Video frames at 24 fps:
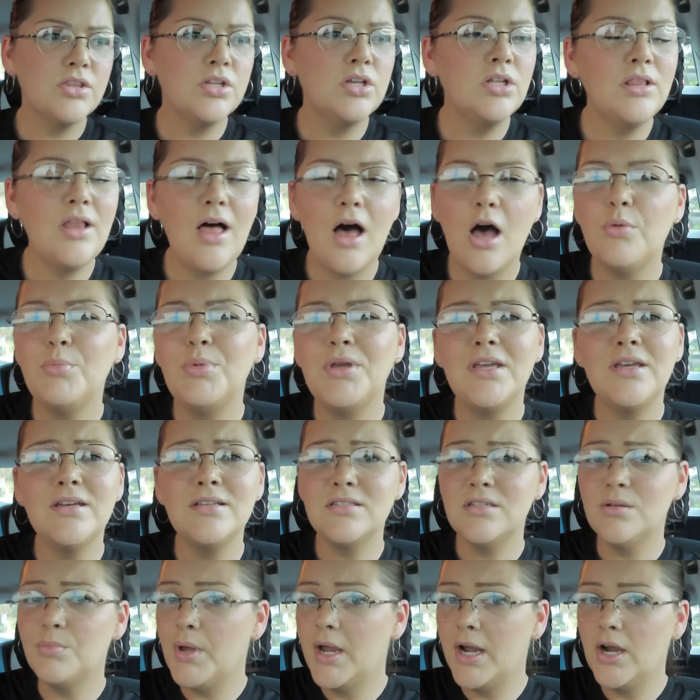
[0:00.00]
The lobby
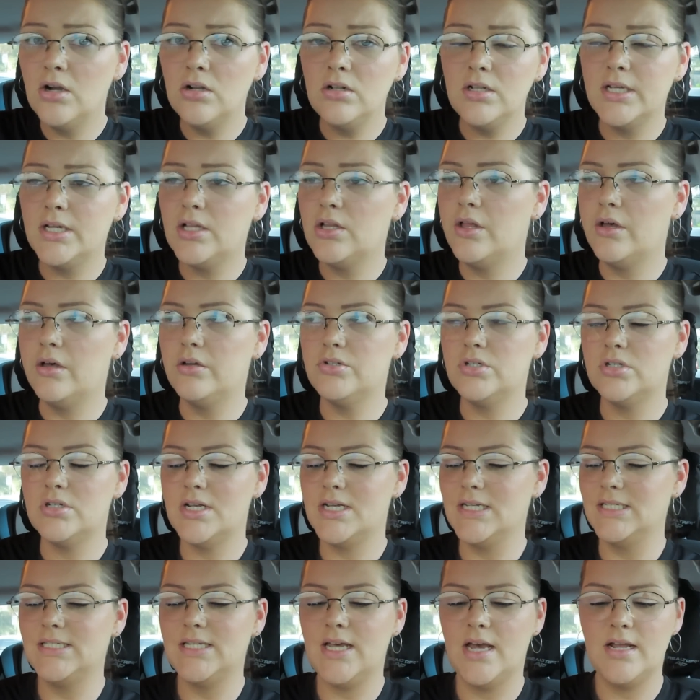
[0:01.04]
is apparently closed. There's
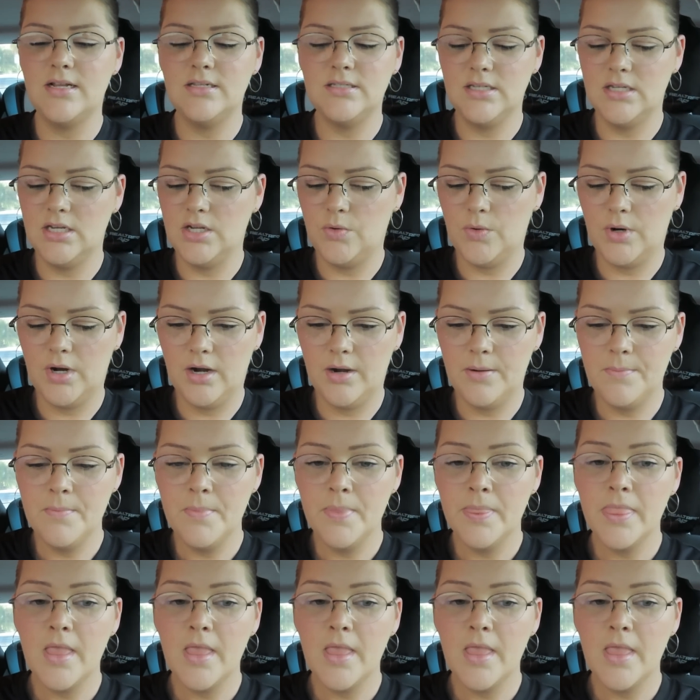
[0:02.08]
not signs anywhere.